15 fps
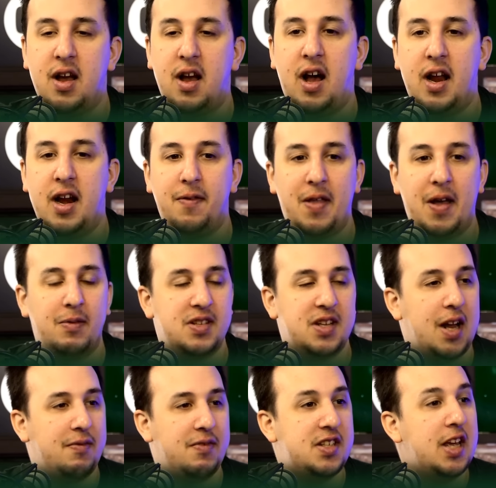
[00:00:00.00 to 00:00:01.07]
And if that was
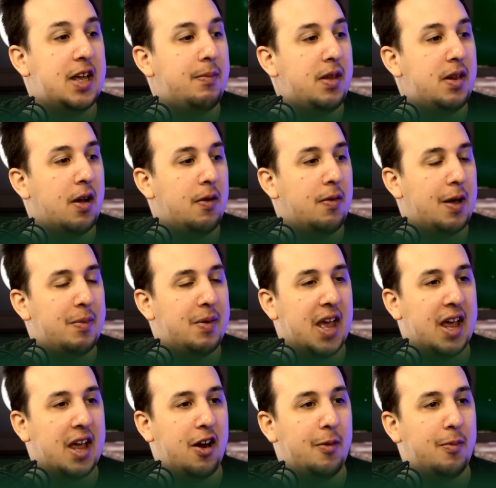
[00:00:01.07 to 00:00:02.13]
another team, you know, they'll be
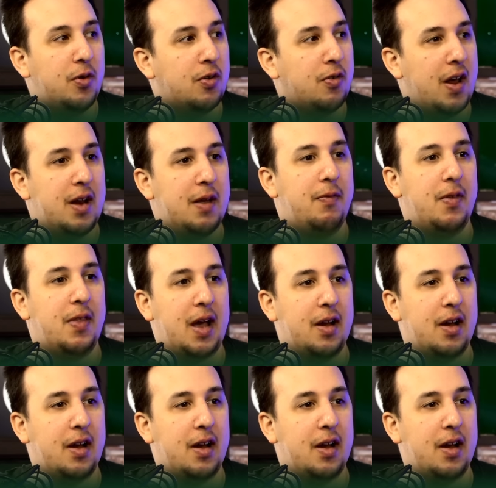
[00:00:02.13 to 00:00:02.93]
getting a lot more credit for that